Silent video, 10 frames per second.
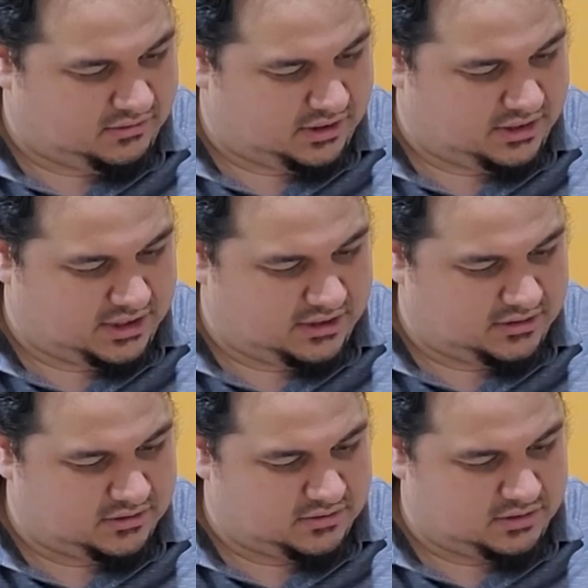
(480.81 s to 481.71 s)
Green
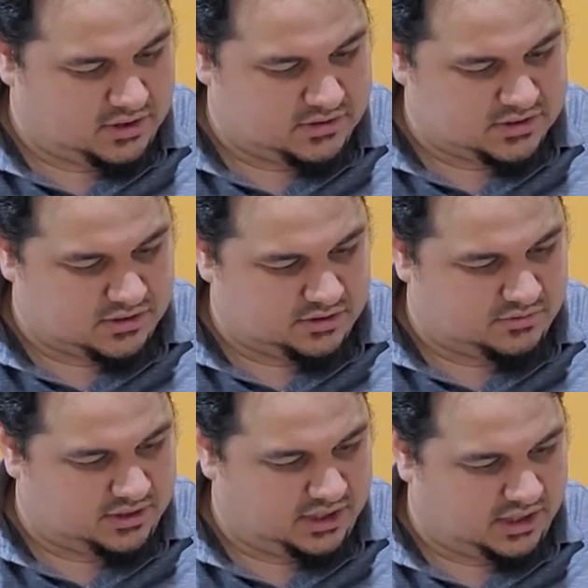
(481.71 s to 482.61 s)
Lantern, co-starring
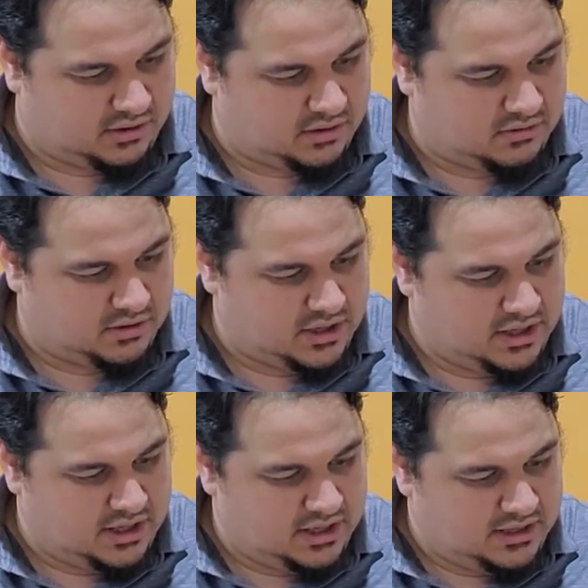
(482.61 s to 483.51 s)
Green Arrow.
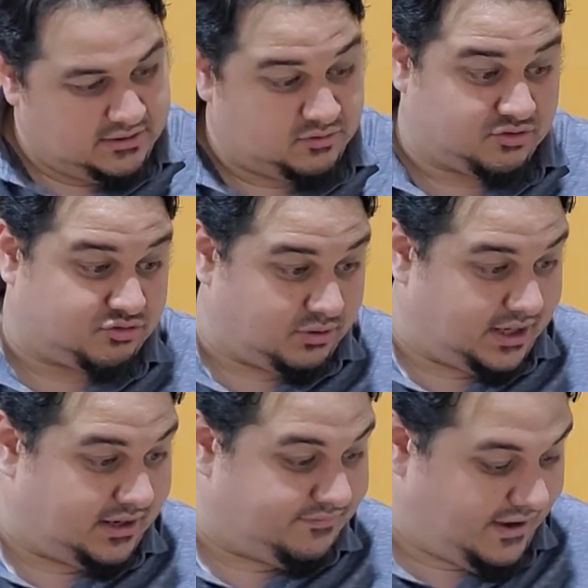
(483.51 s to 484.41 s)
This was three
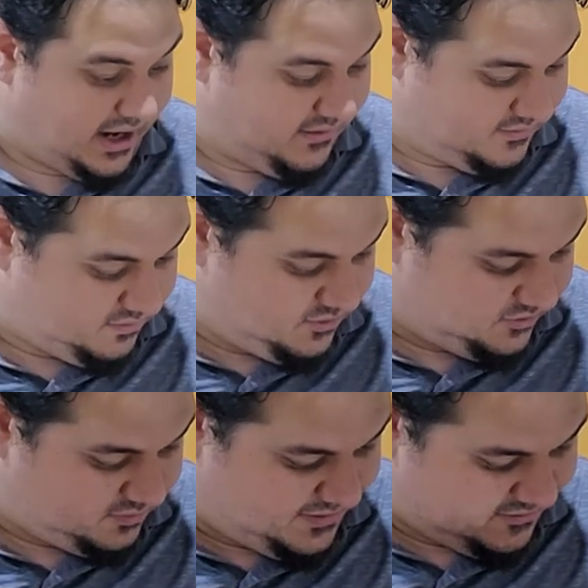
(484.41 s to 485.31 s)
ninety-five. It was the
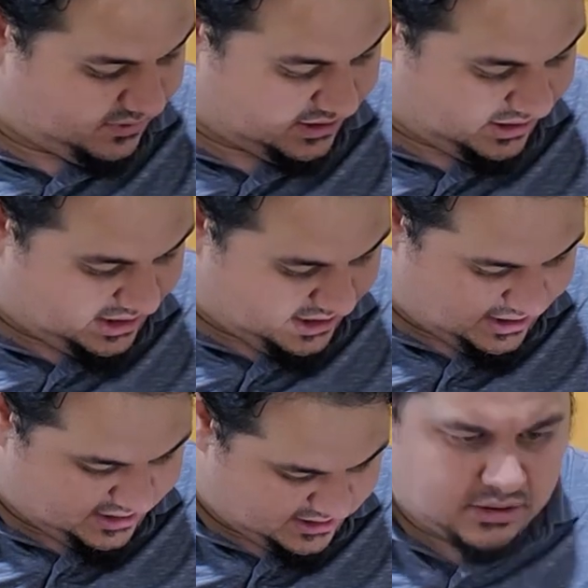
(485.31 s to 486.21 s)
most expensive one I
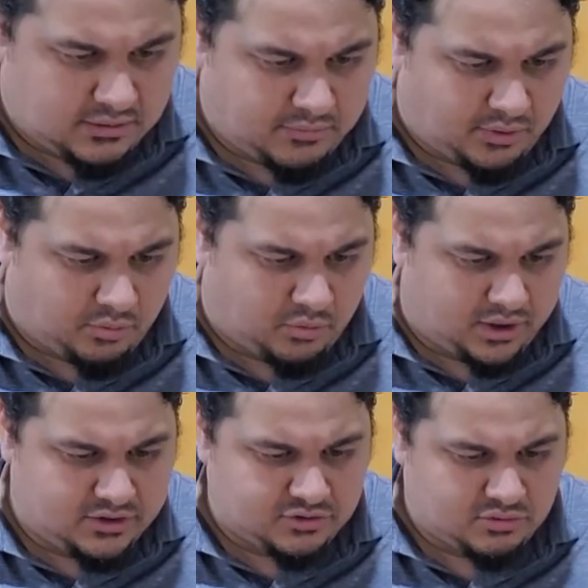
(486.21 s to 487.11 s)
got. Number
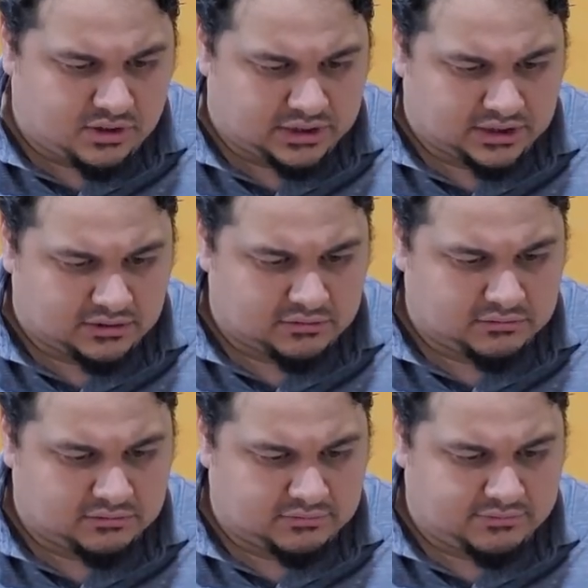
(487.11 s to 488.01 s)
one twenty.
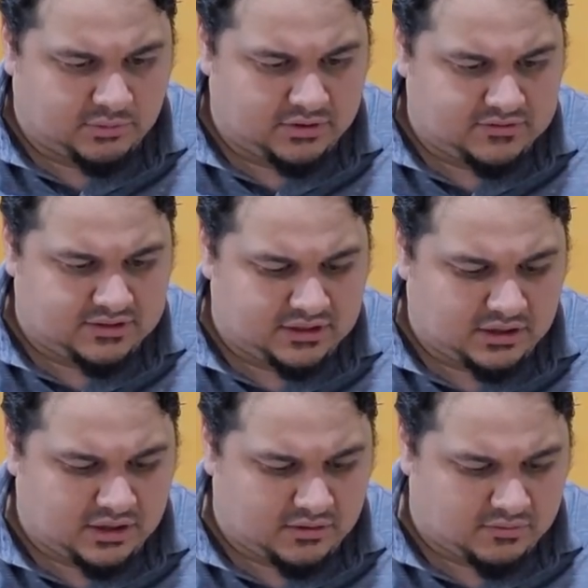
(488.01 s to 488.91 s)
forty cent
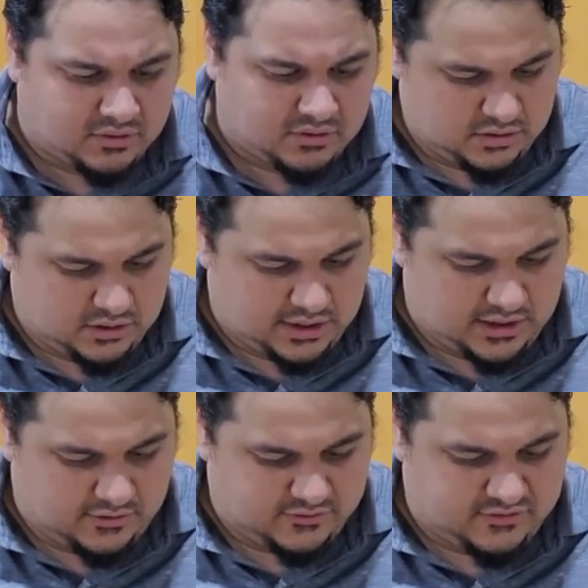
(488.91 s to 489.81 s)
cover.
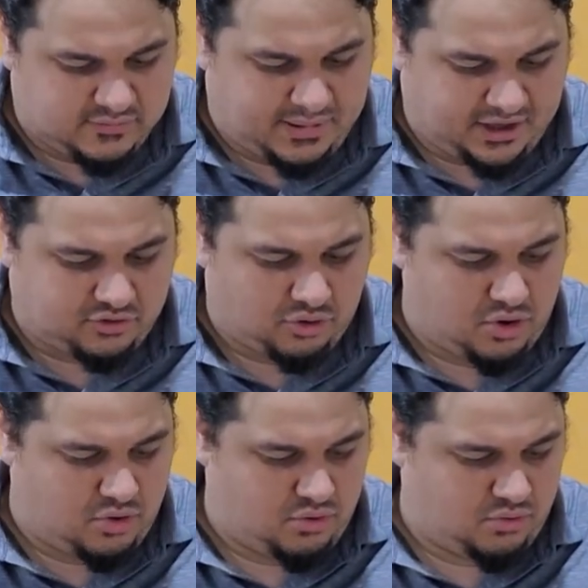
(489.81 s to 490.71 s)
El
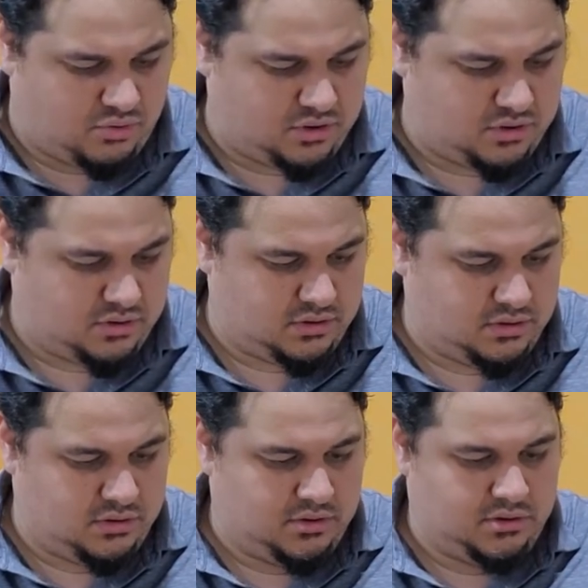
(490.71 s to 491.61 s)
Spectro.
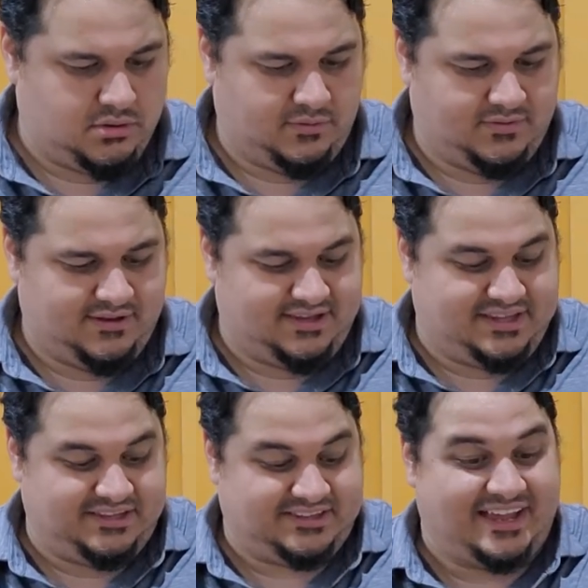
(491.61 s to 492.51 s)

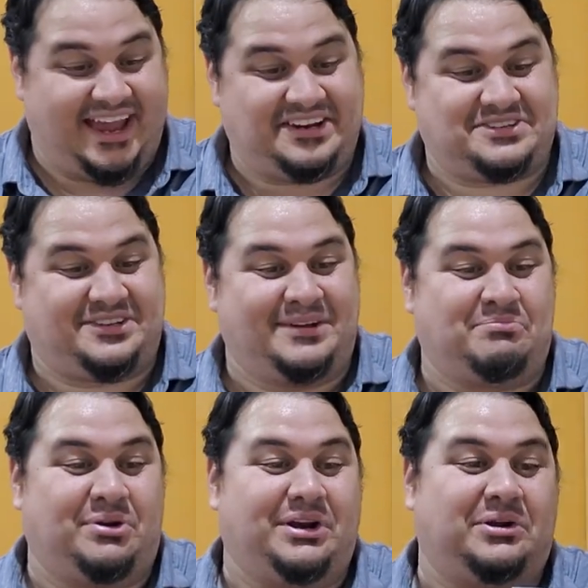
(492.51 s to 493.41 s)
This is actually
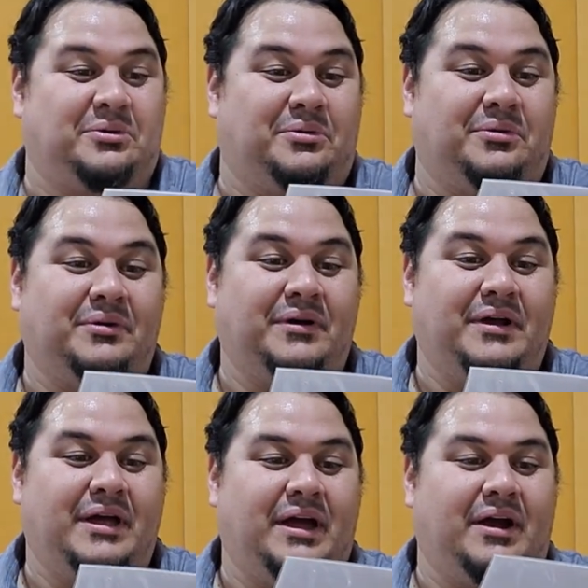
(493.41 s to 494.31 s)
pretty cool.
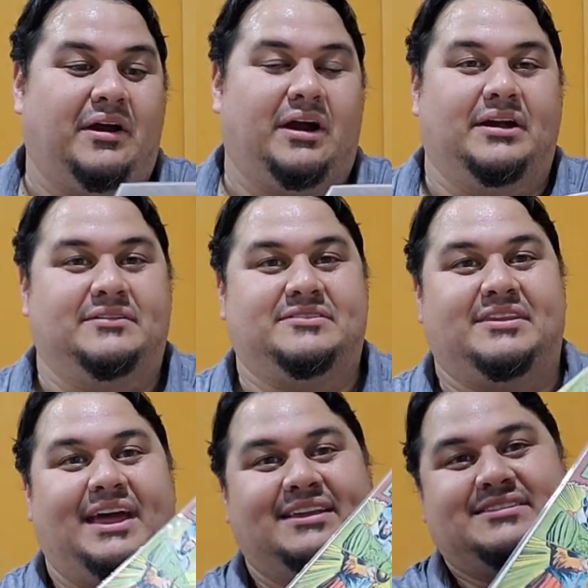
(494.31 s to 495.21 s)
Alright, so
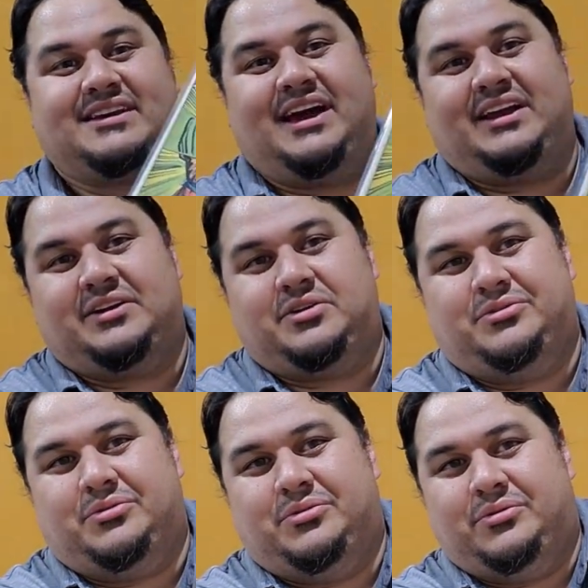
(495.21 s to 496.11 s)
that's kind of
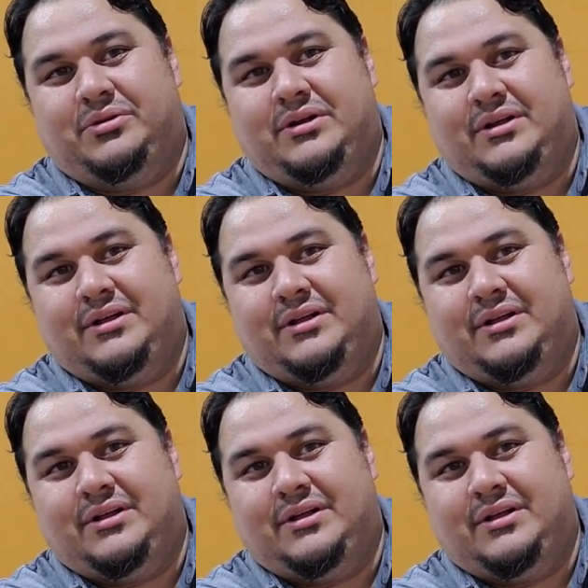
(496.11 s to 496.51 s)
cool.